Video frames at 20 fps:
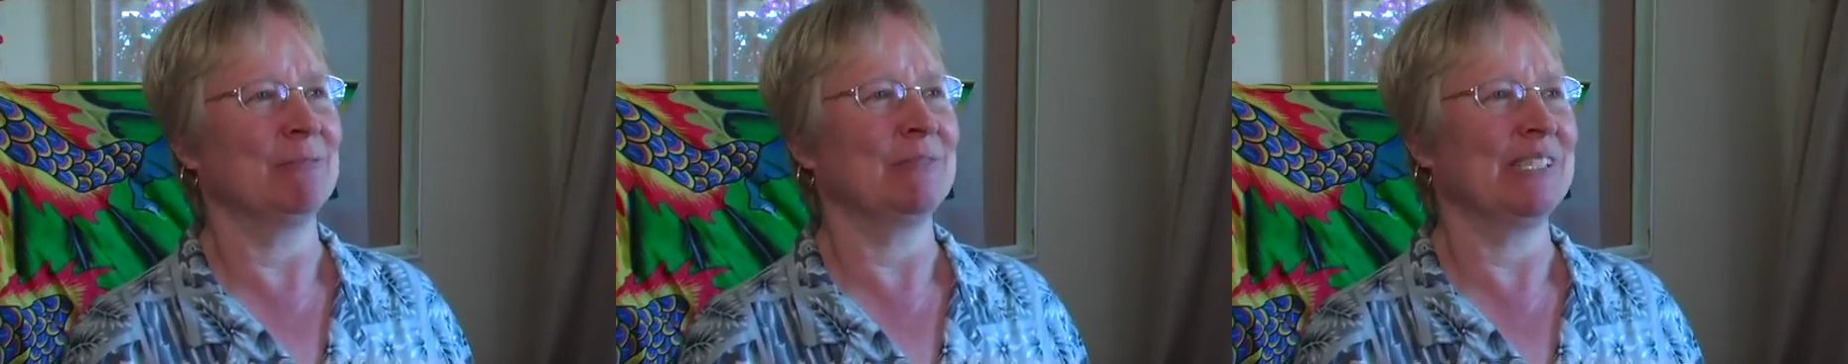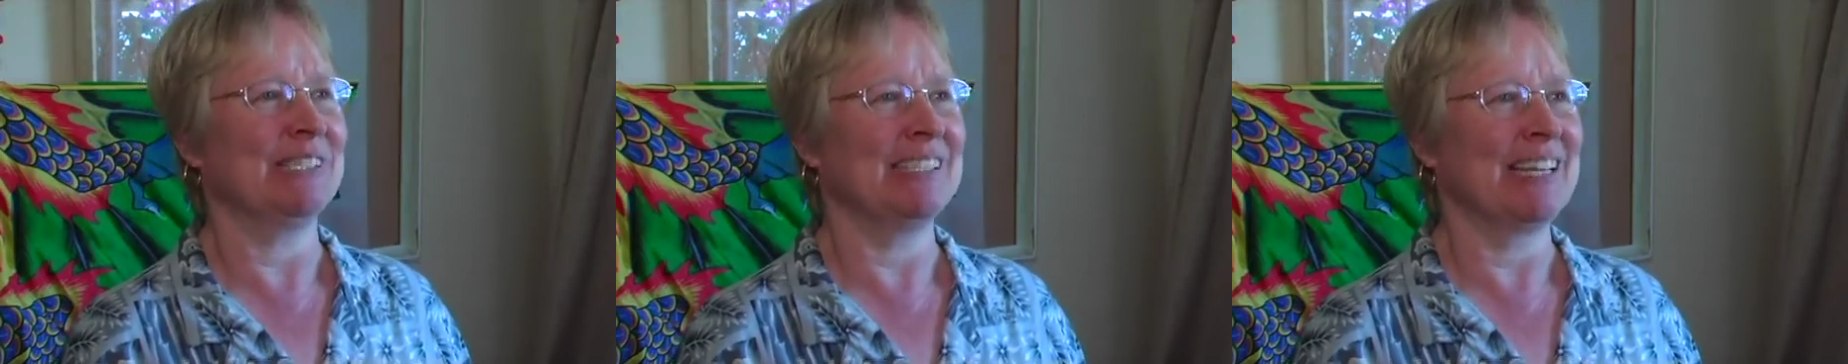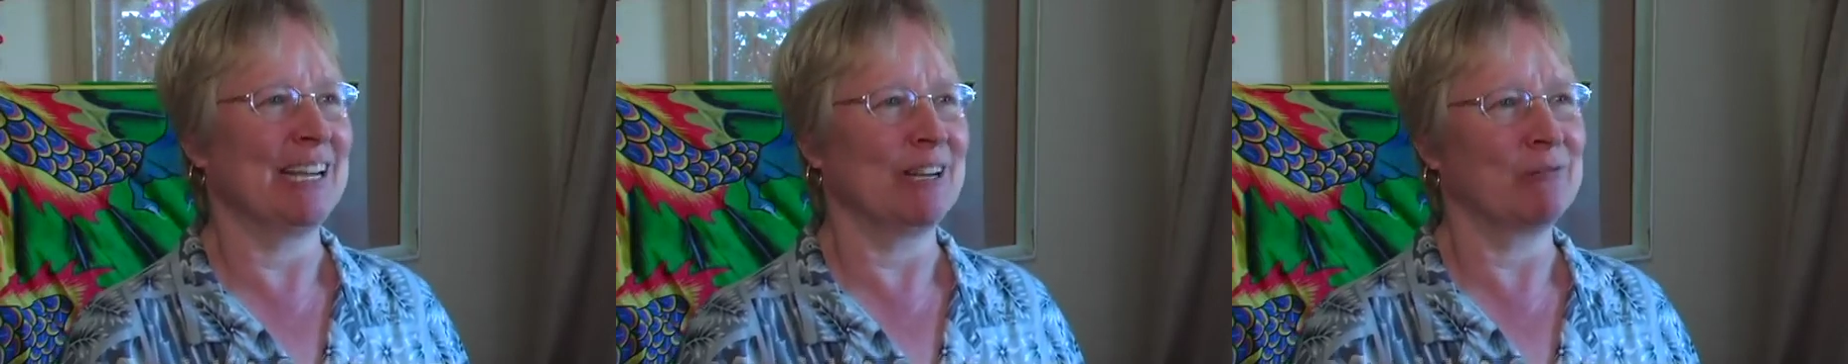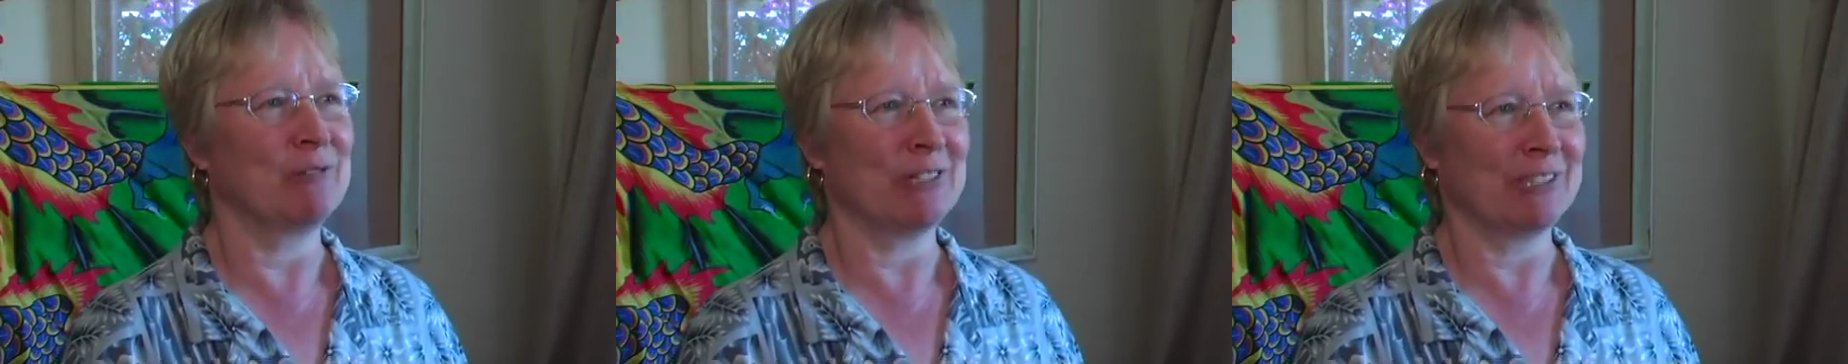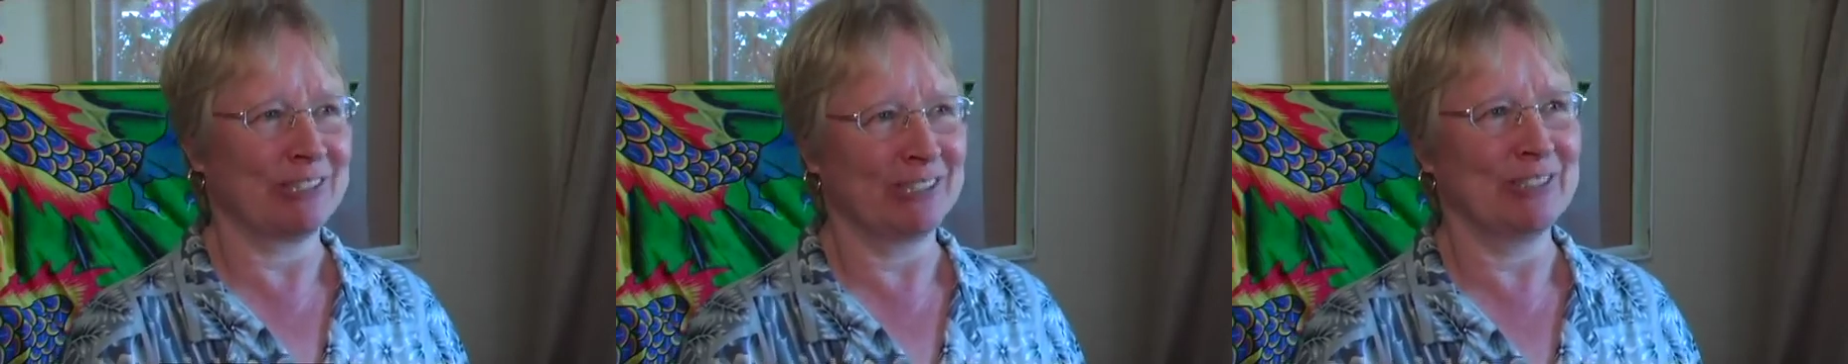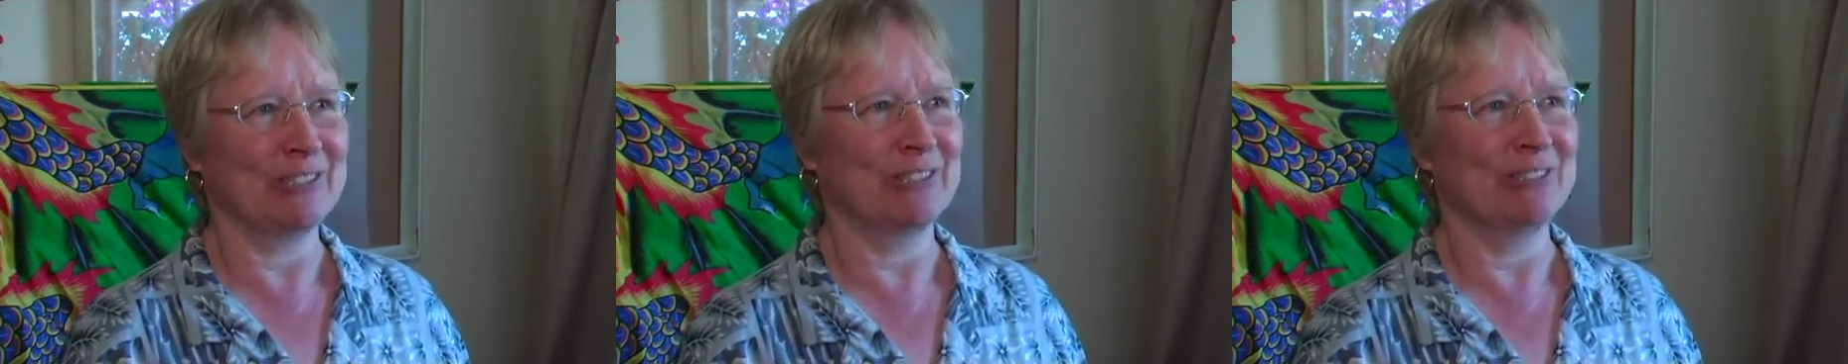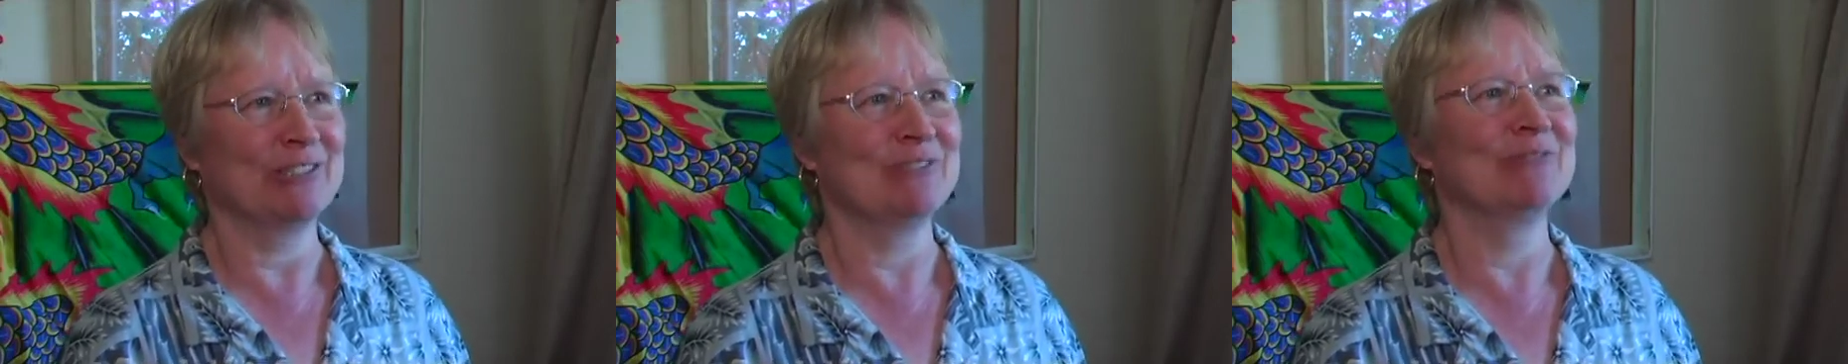to take with you.
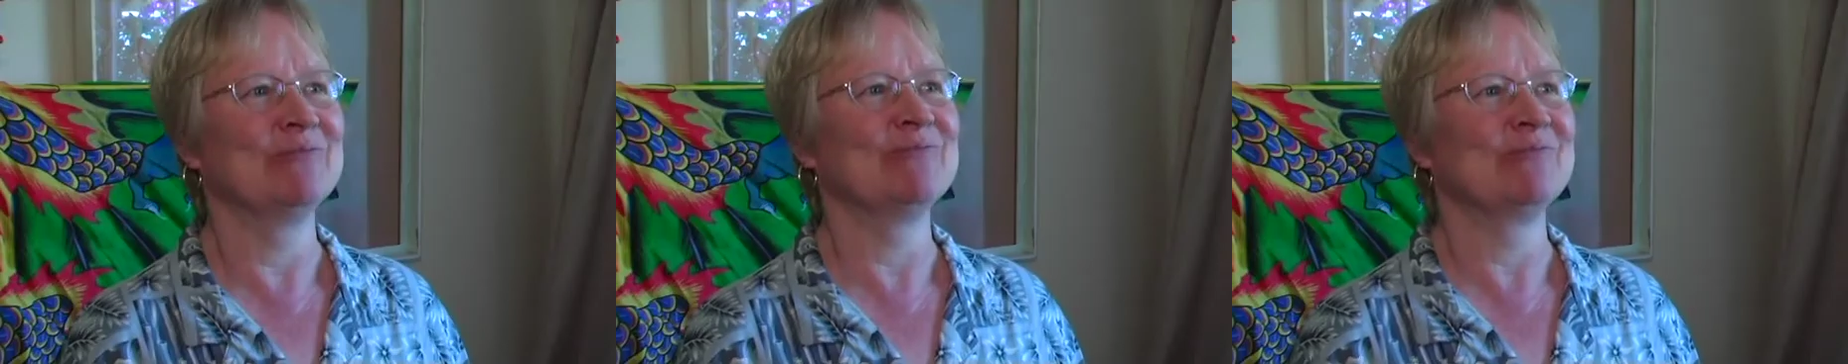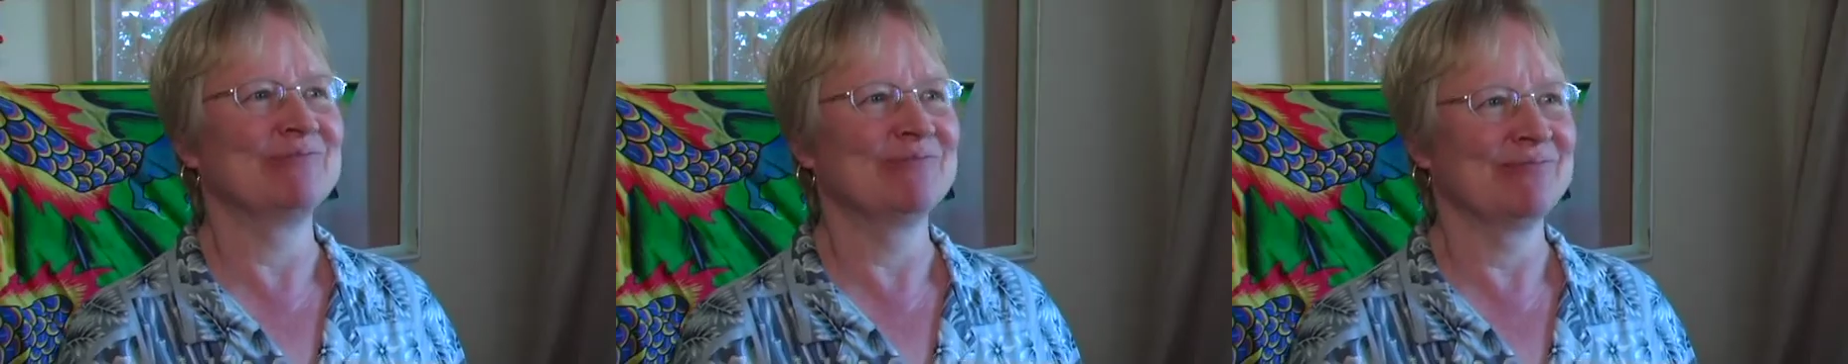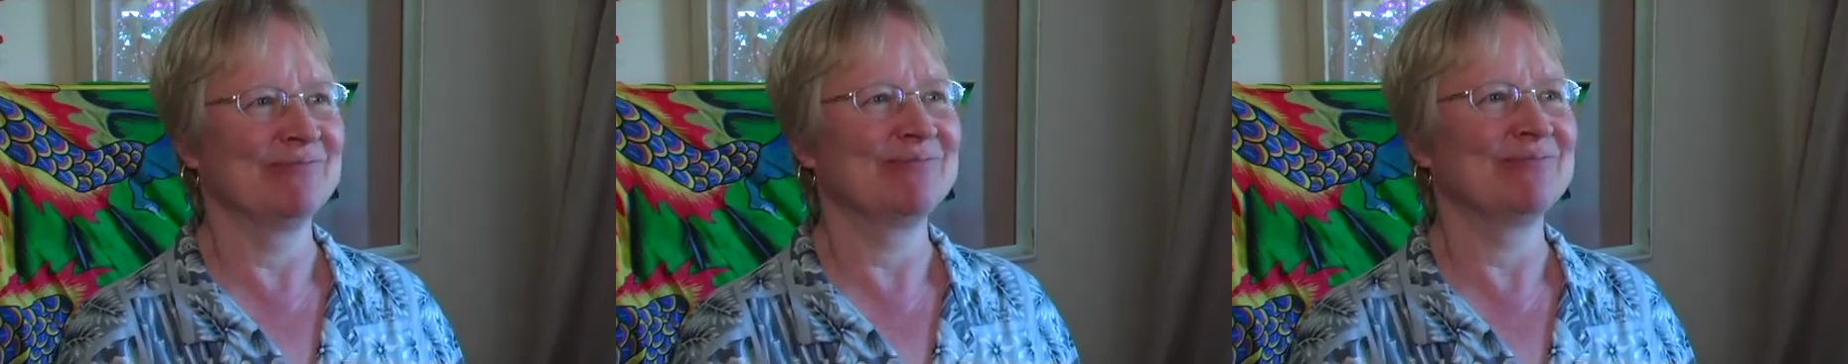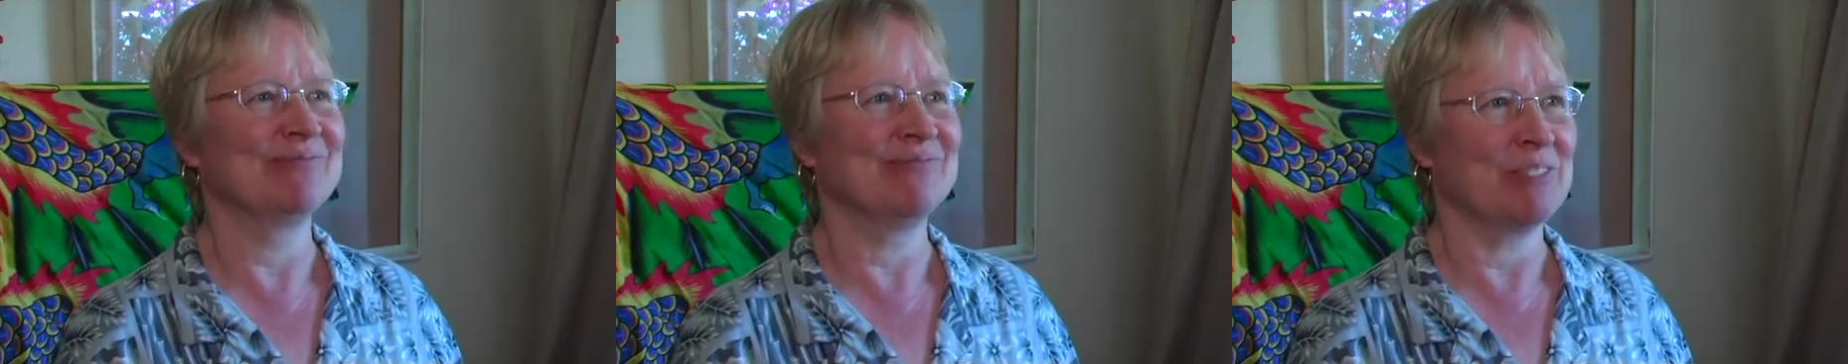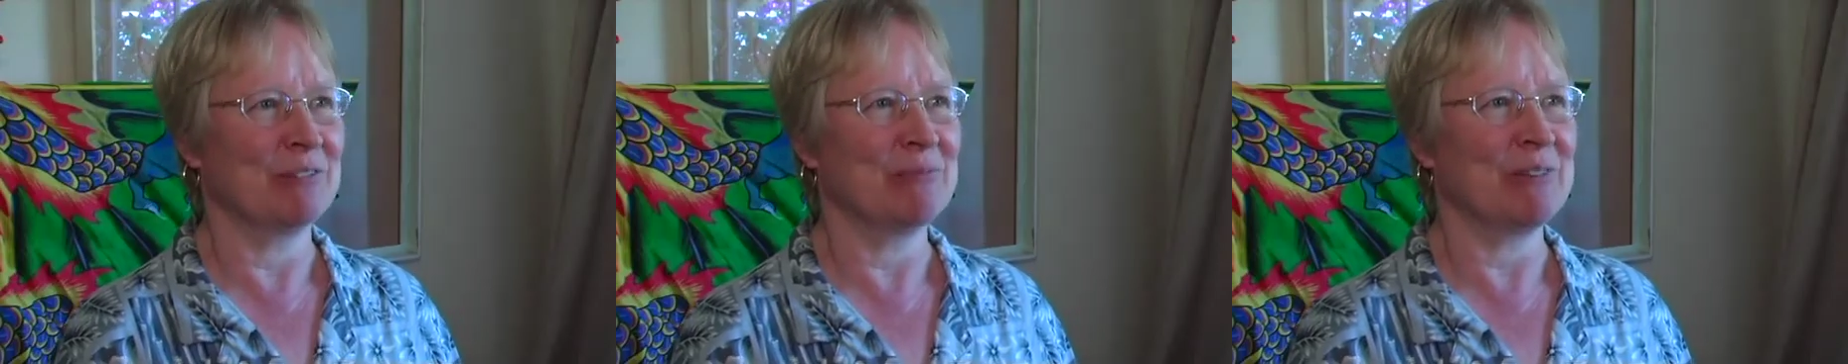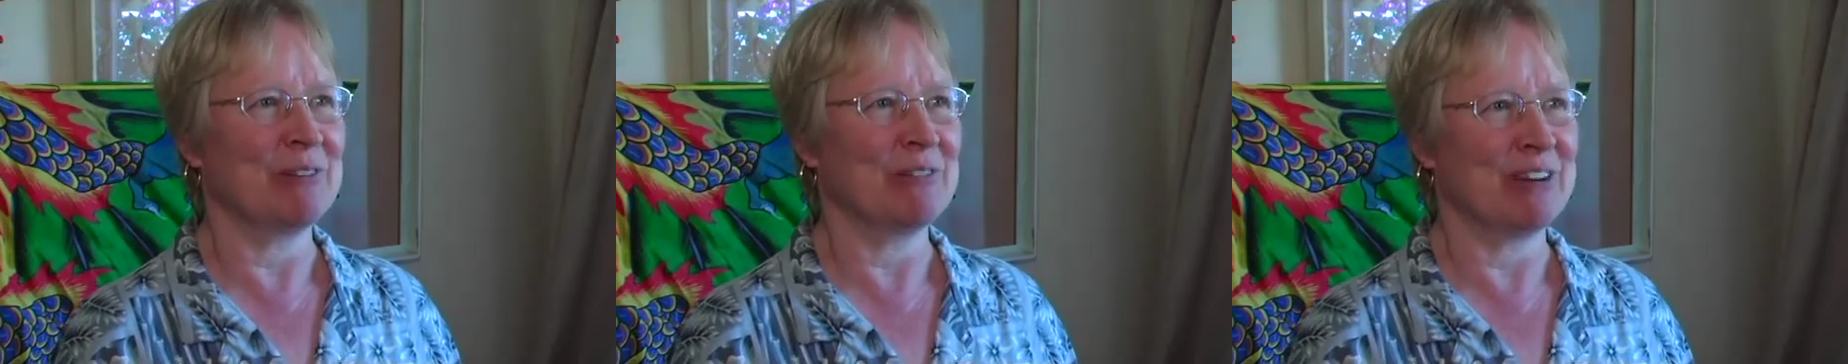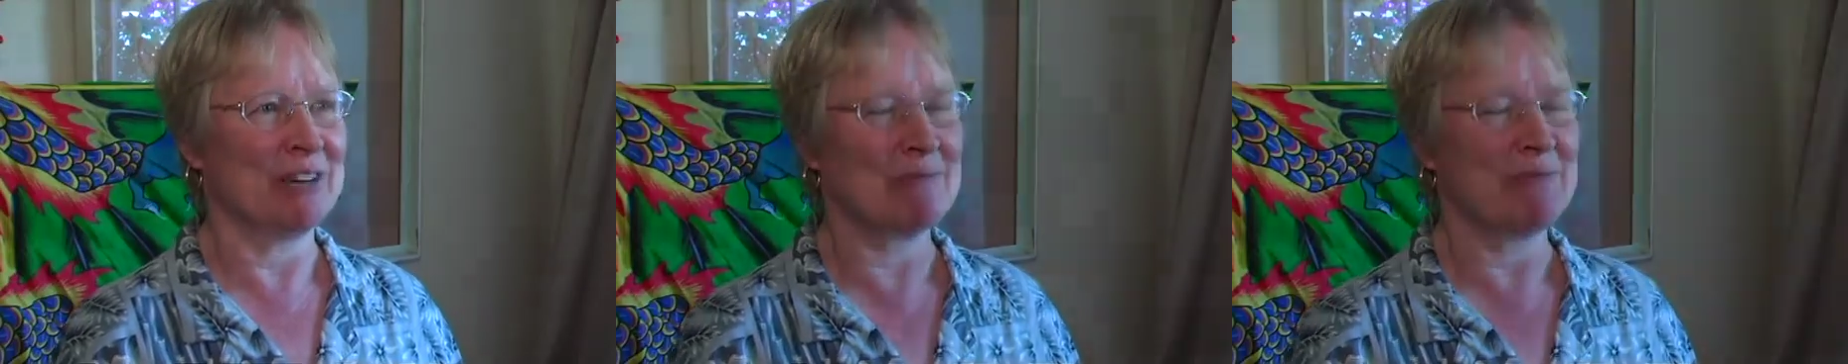It'll be
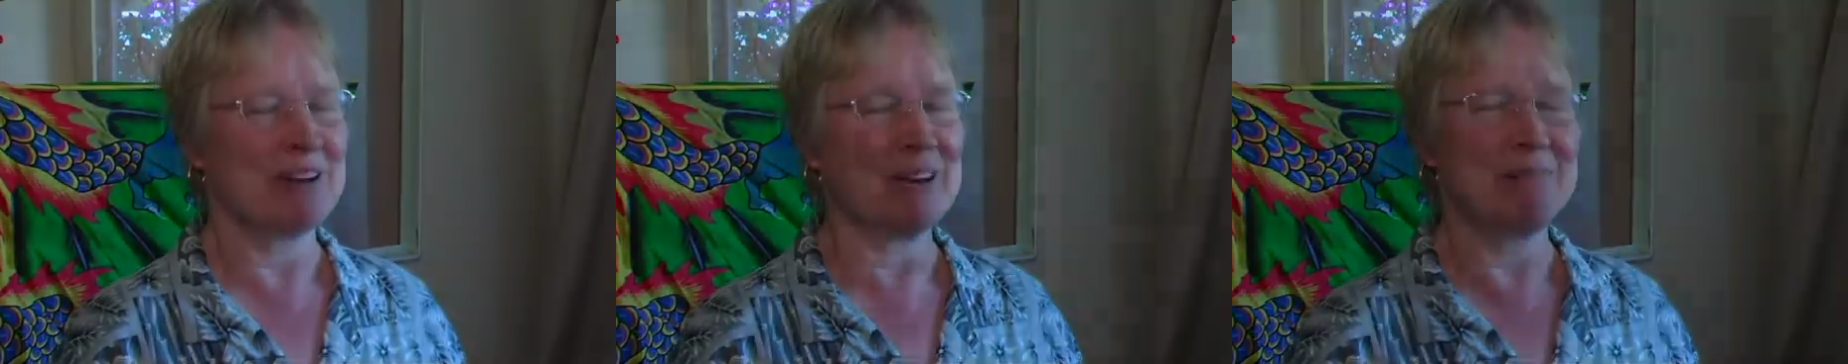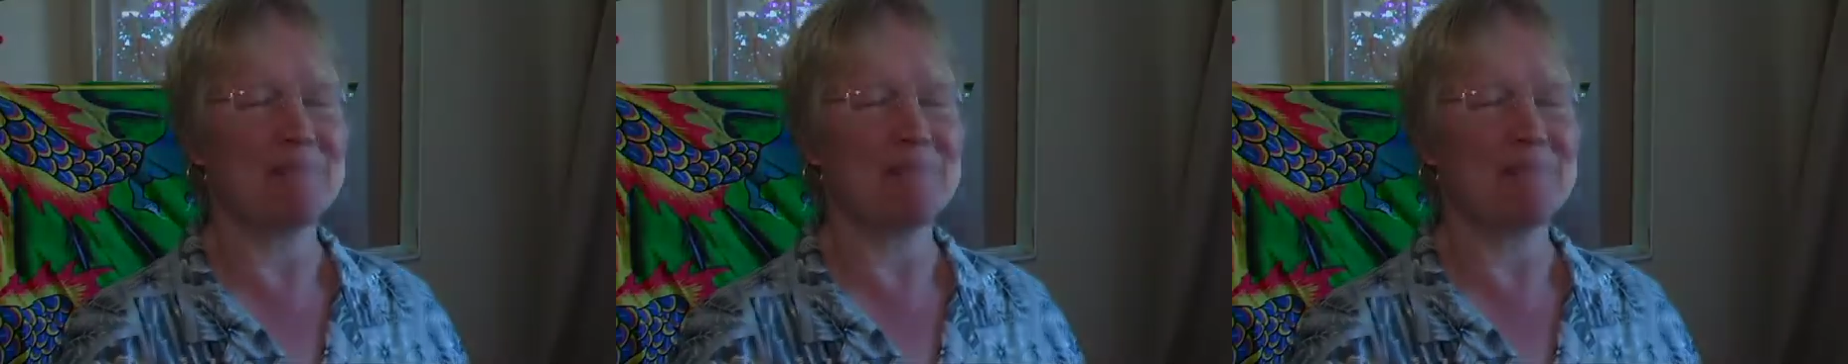very, very